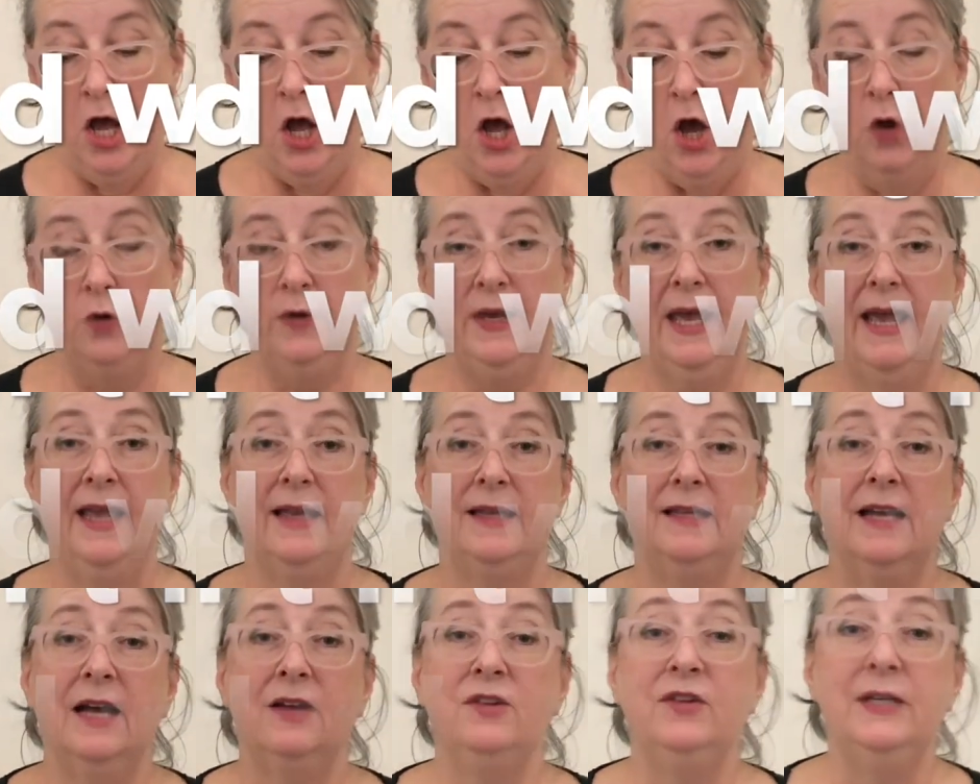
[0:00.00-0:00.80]

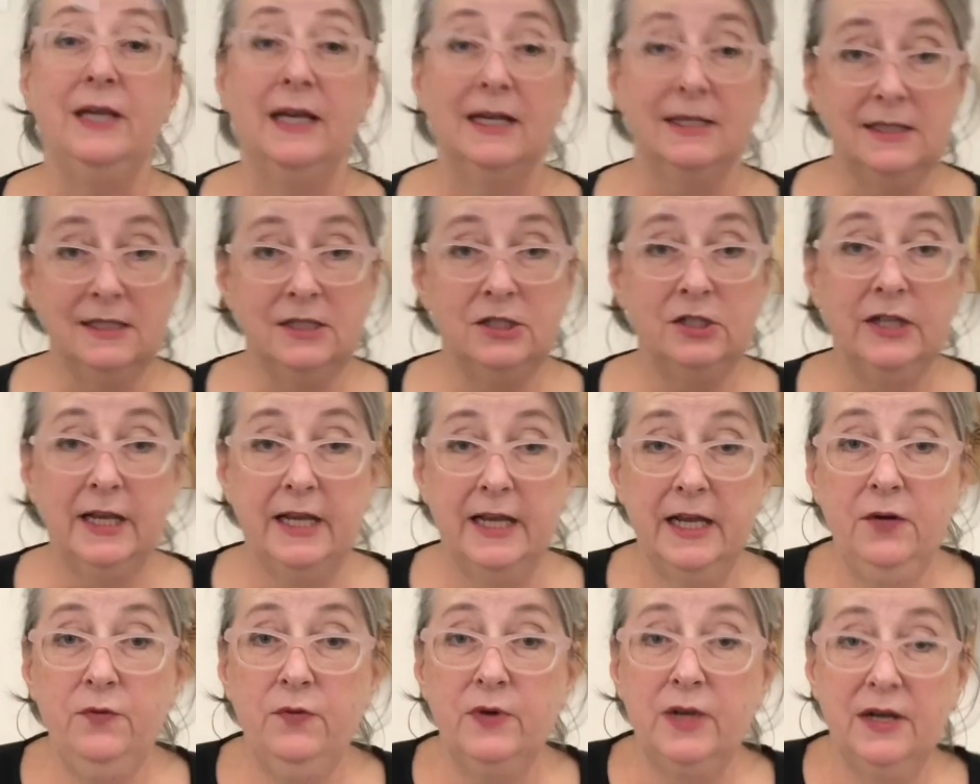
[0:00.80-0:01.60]
Okay, now
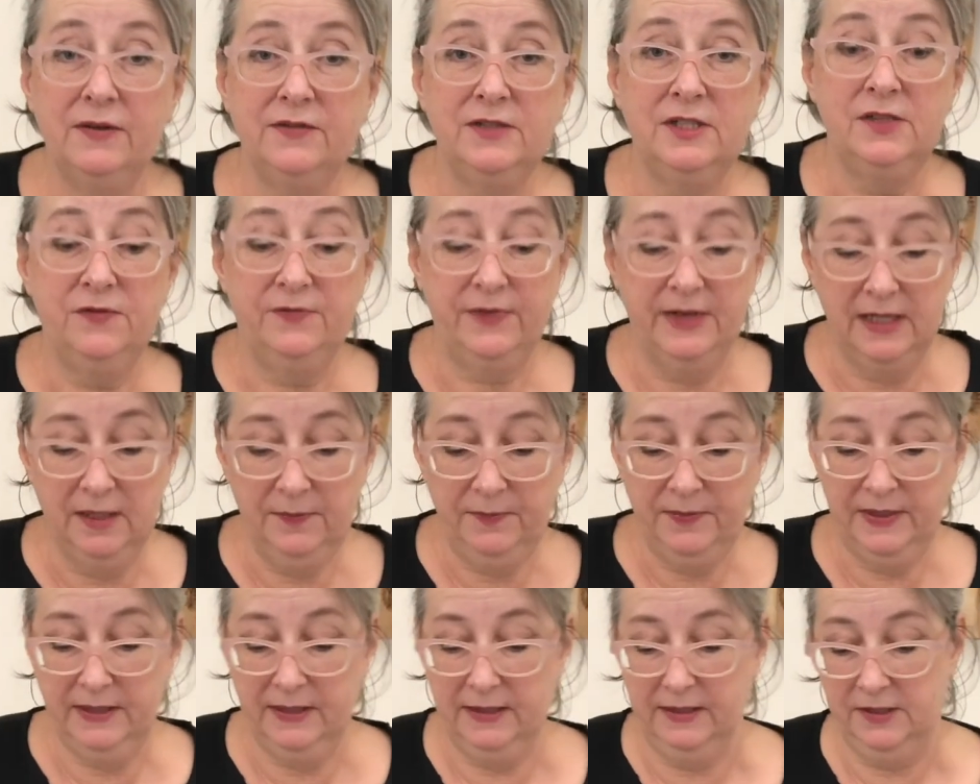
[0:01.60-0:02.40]
yesterday when I was
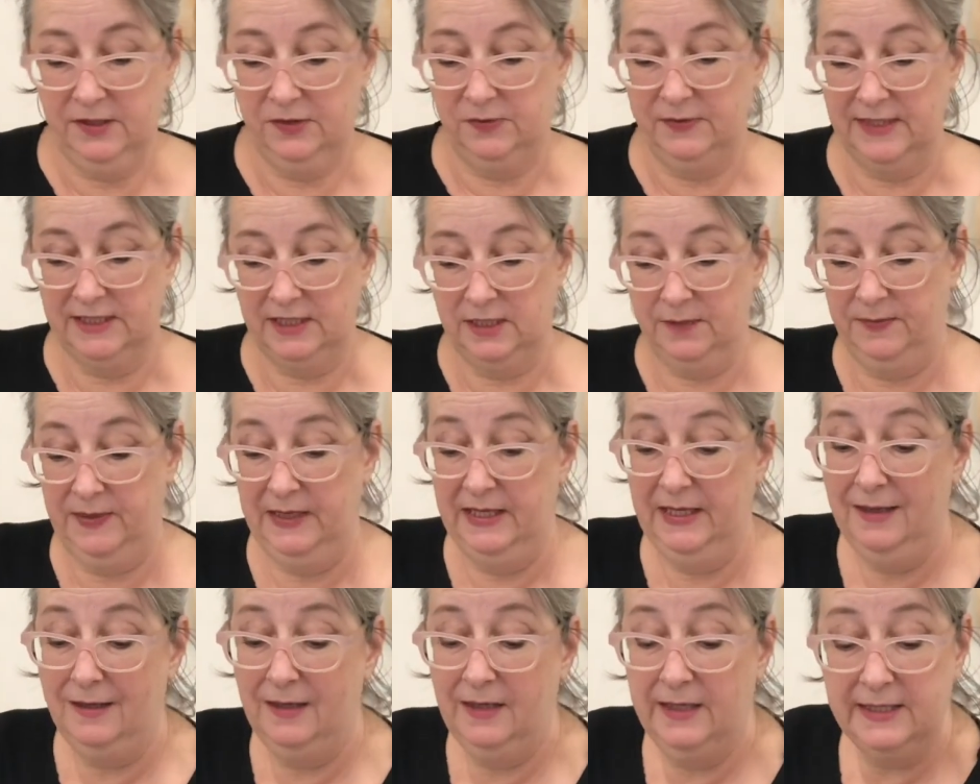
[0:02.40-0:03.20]
developing this
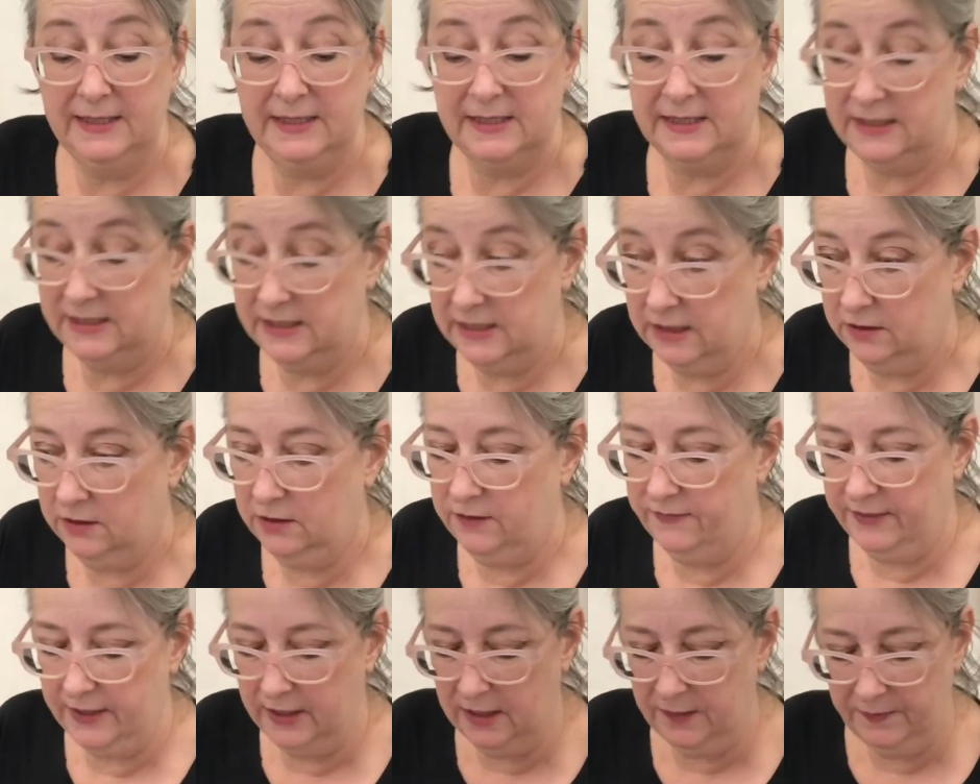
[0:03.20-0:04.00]
recipe, and it is still
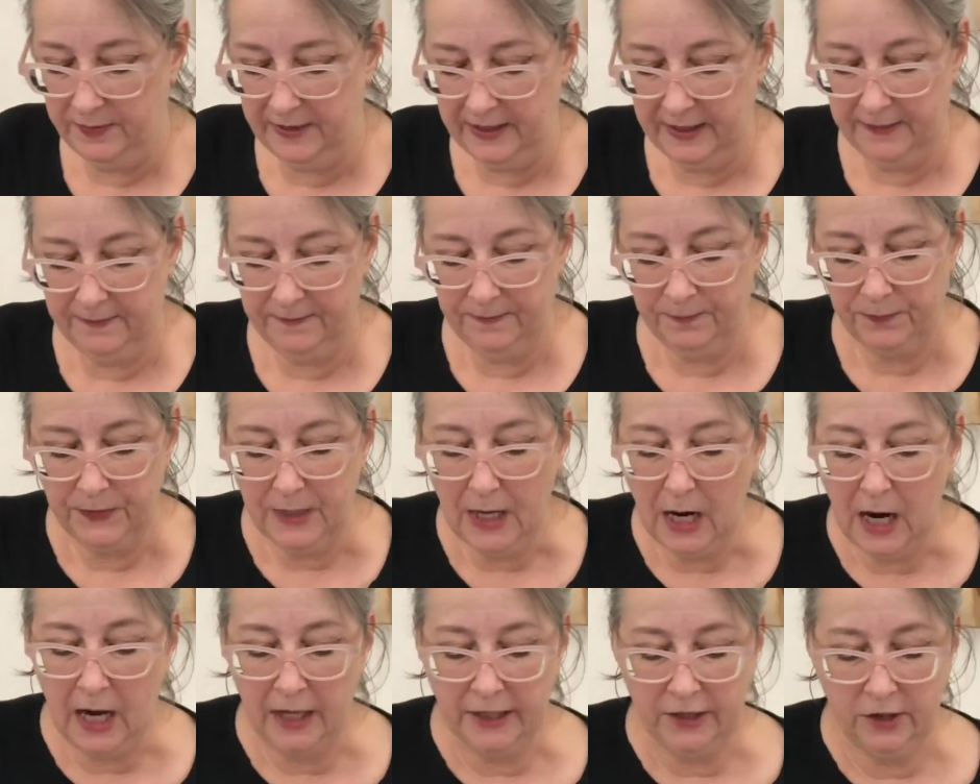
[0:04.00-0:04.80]
developing,
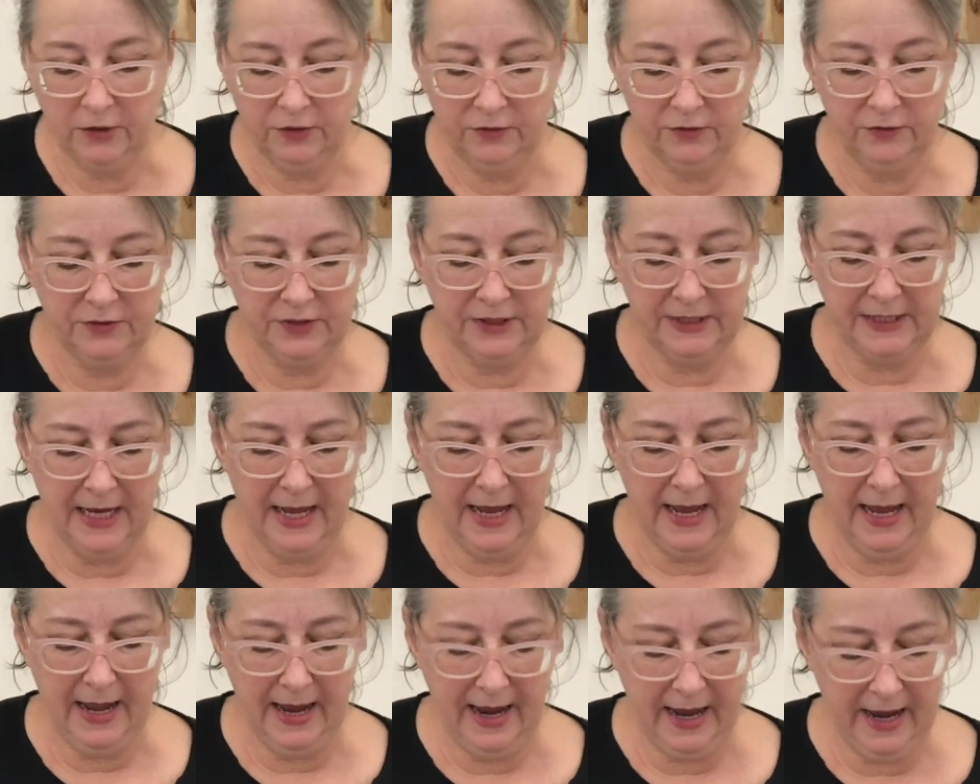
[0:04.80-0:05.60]
I used
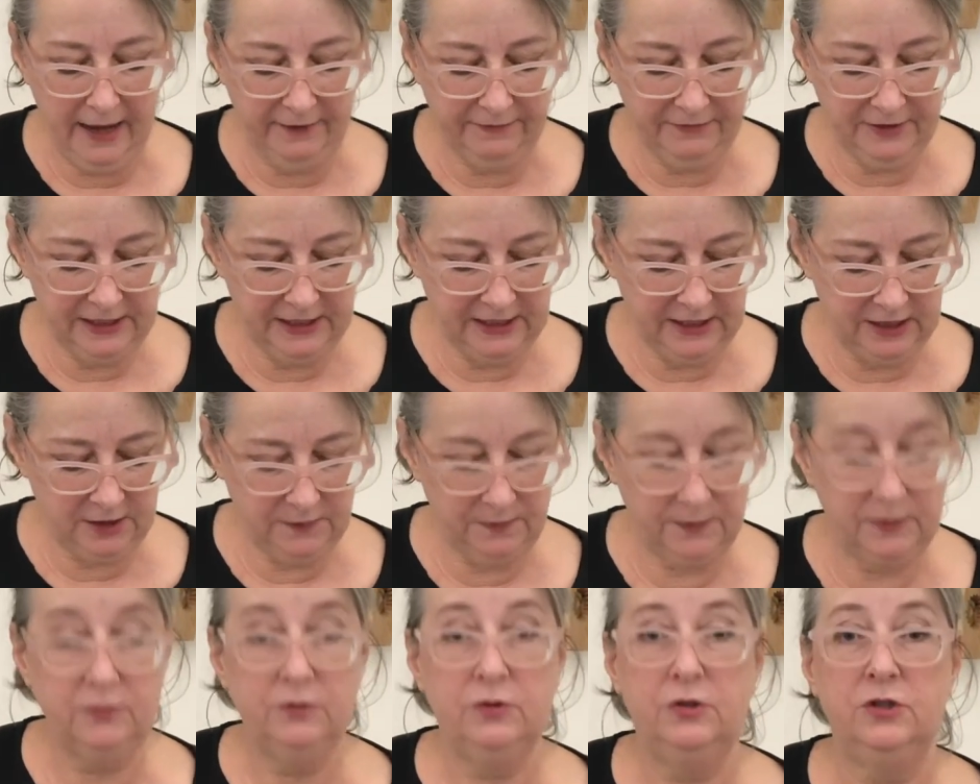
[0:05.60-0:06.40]
a half
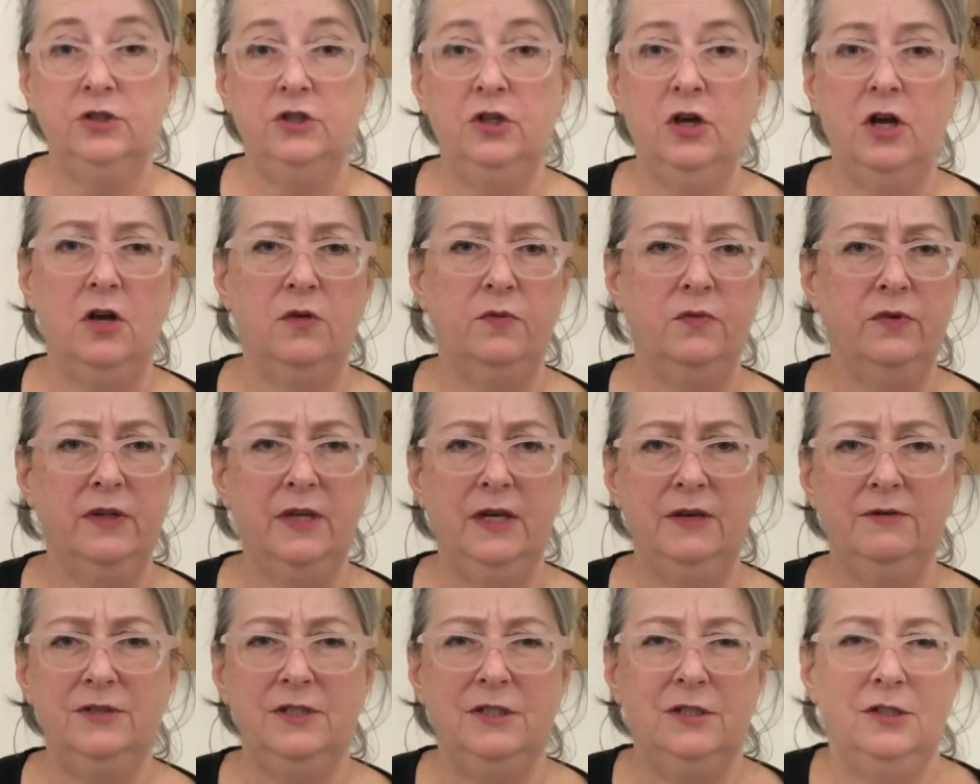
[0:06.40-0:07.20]
teaspoon salt. Well,
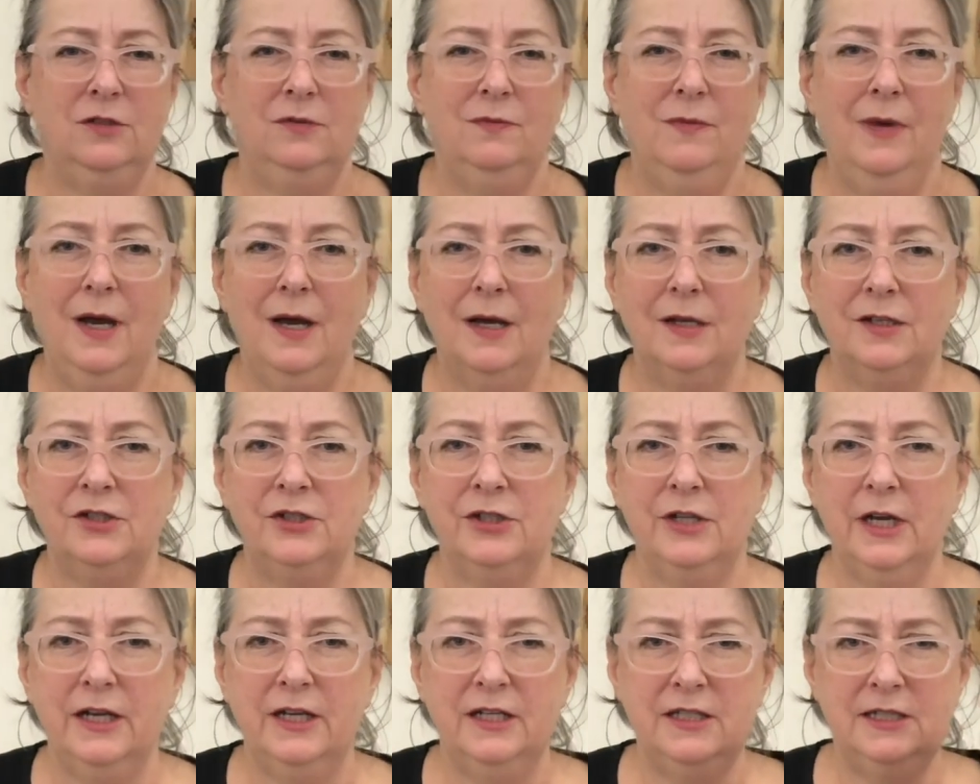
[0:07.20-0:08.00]
that was too
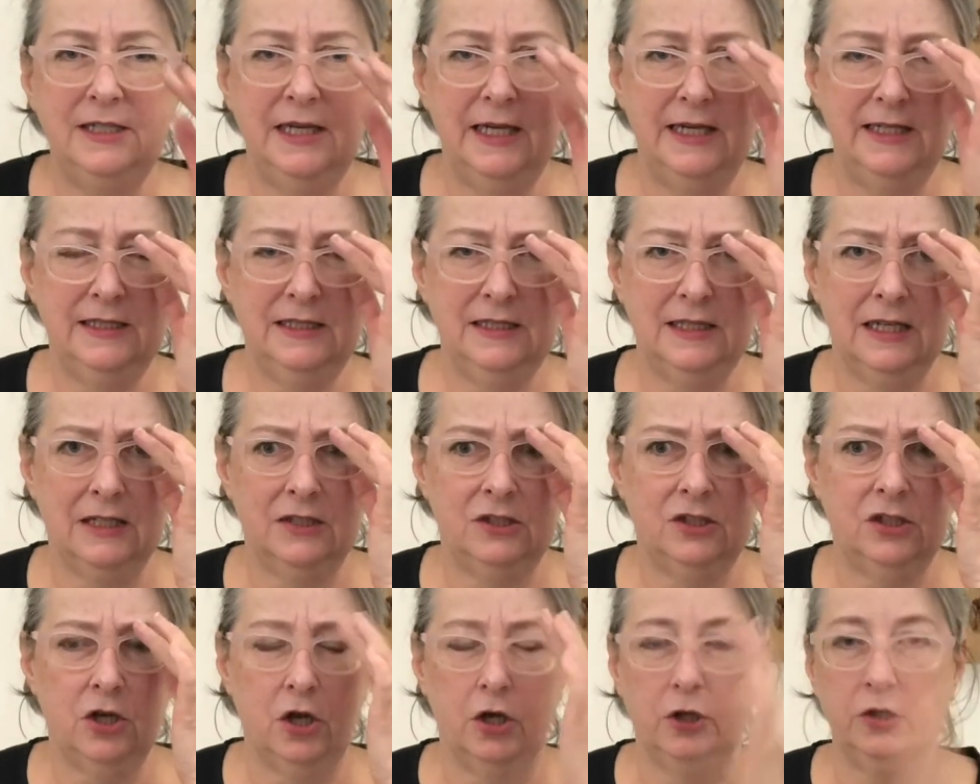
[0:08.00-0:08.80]
much. I could taste
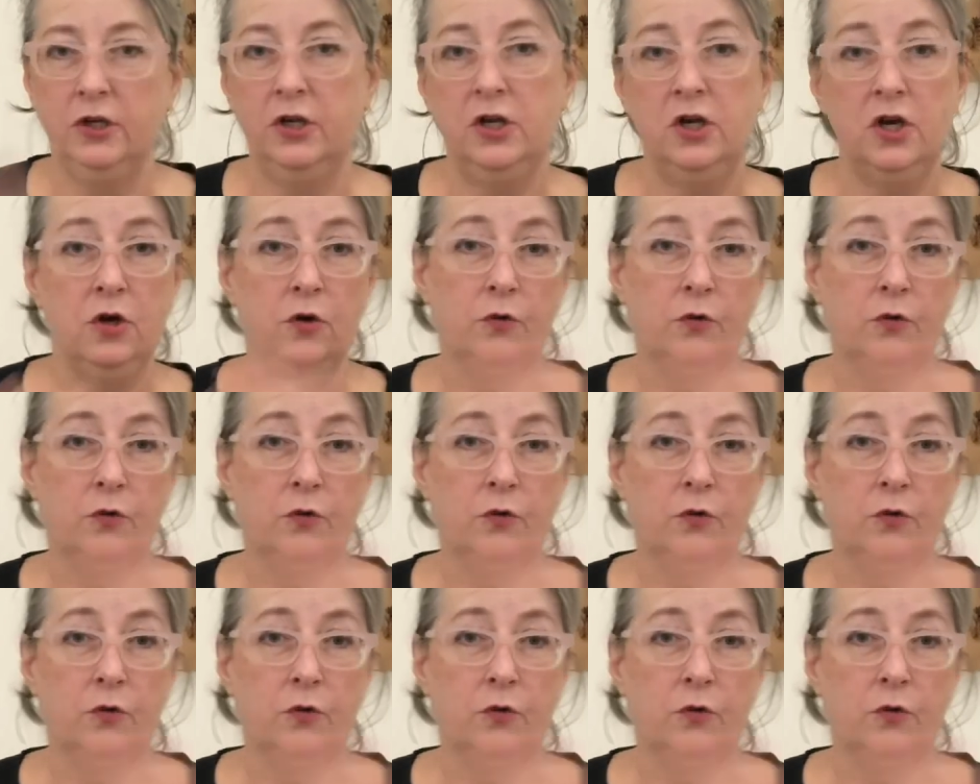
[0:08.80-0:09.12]
that salt.